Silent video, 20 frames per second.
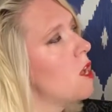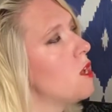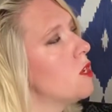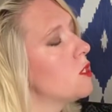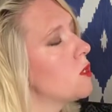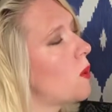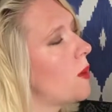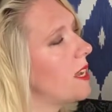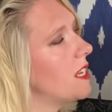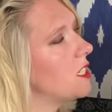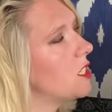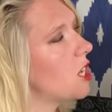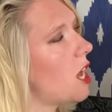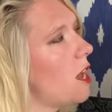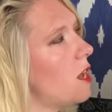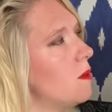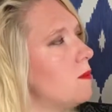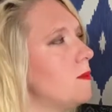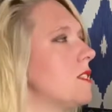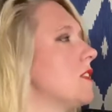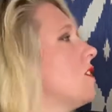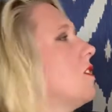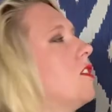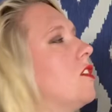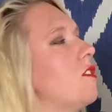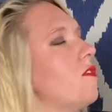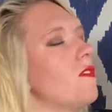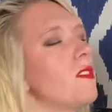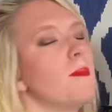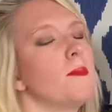So in terms
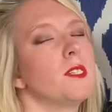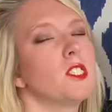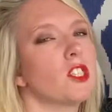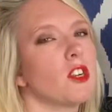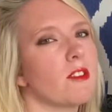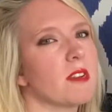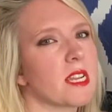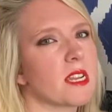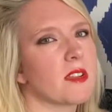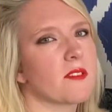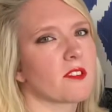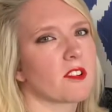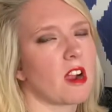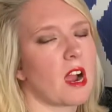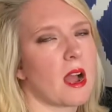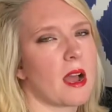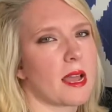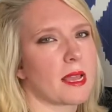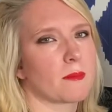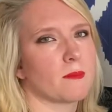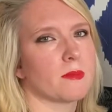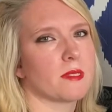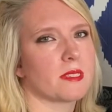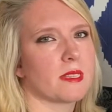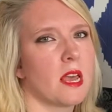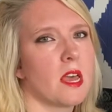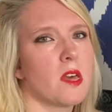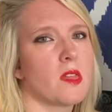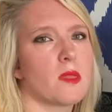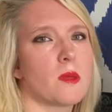of the majority of crimes,
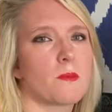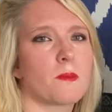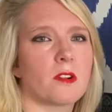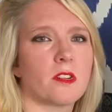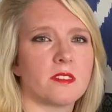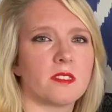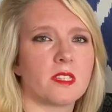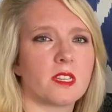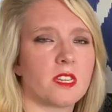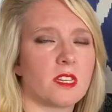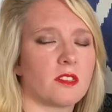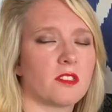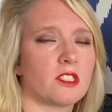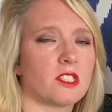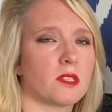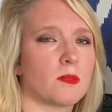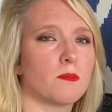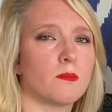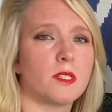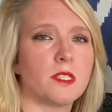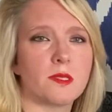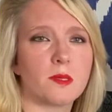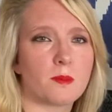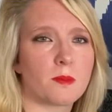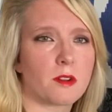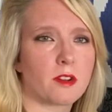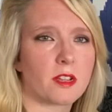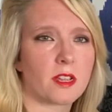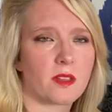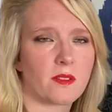the prosecution must
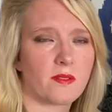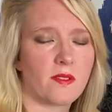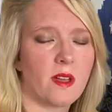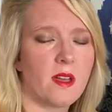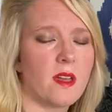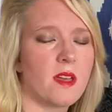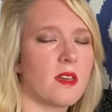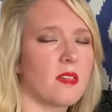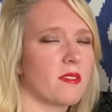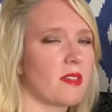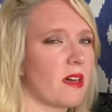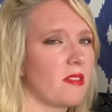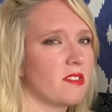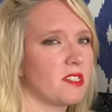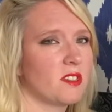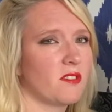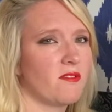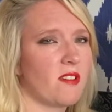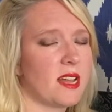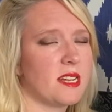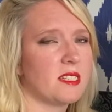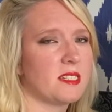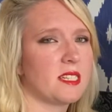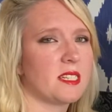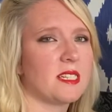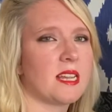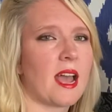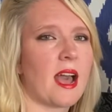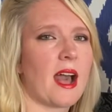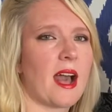prove that the
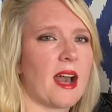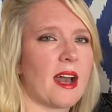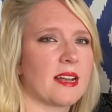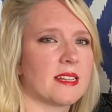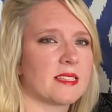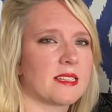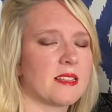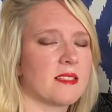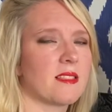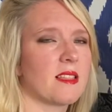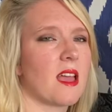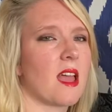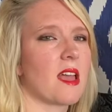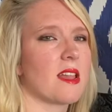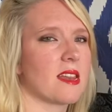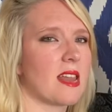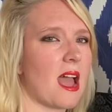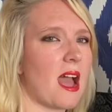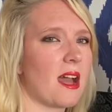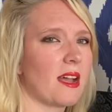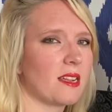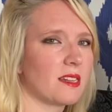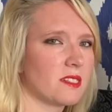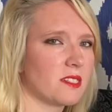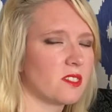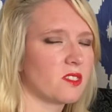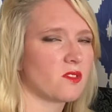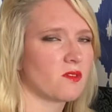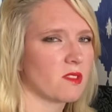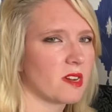defendant had an
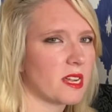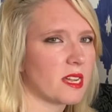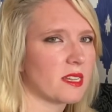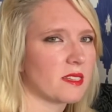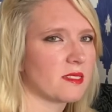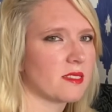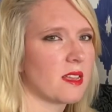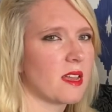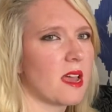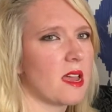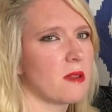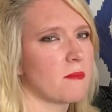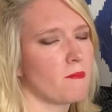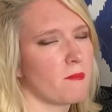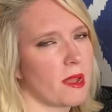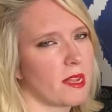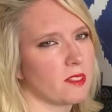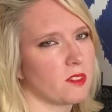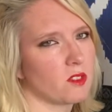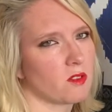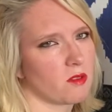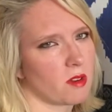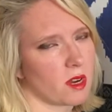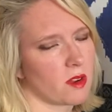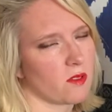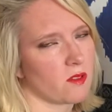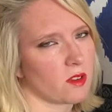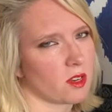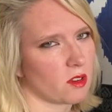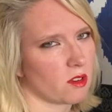actus reus and mens rea
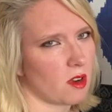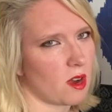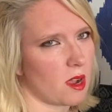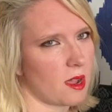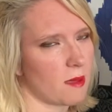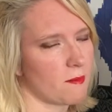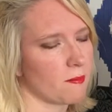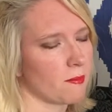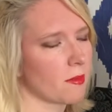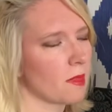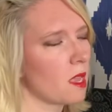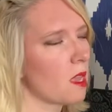for a crime.